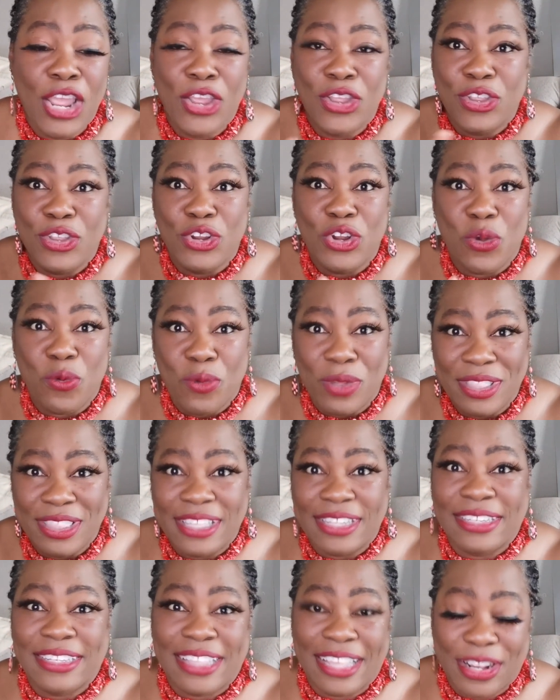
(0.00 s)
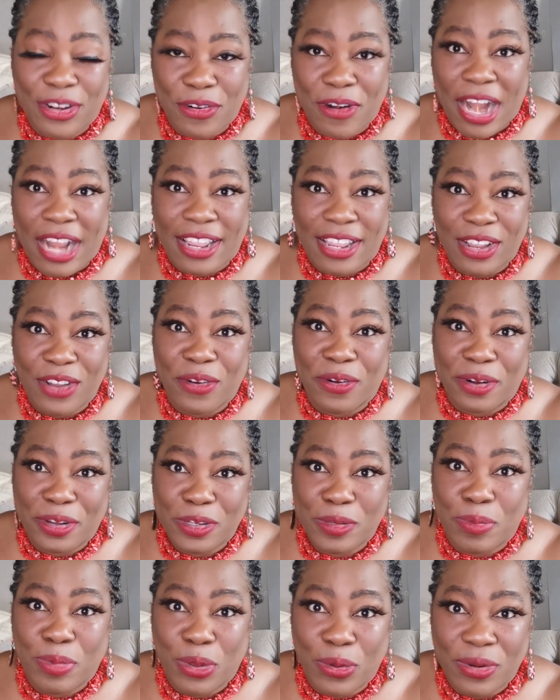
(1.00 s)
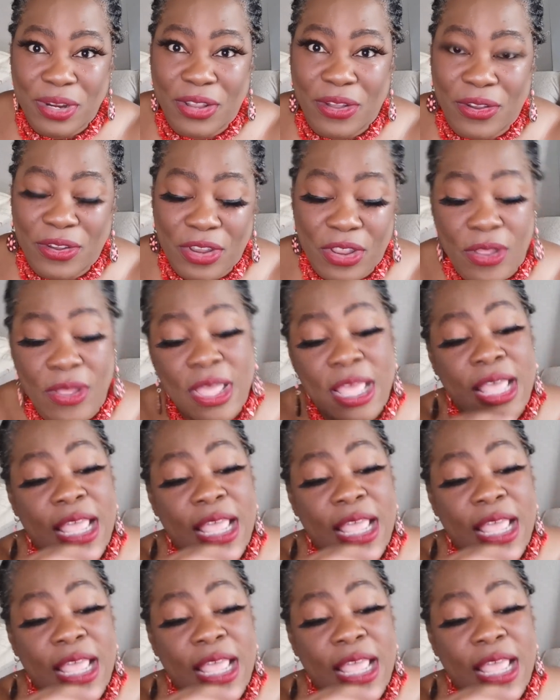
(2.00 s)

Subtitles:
You don't want this thing cracking or exploding on you.